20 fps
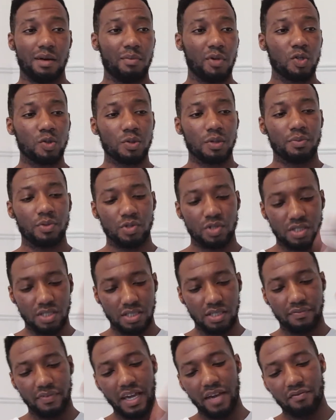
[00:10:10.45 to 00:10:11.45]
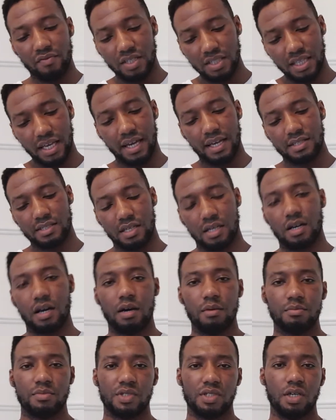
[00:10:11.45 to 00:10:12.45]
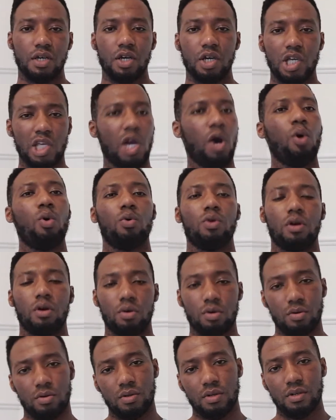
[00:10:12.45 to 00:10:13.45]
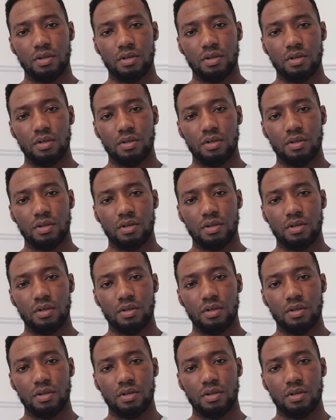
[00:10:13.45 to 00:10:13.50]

Most people just live every day as it comes. YOLO.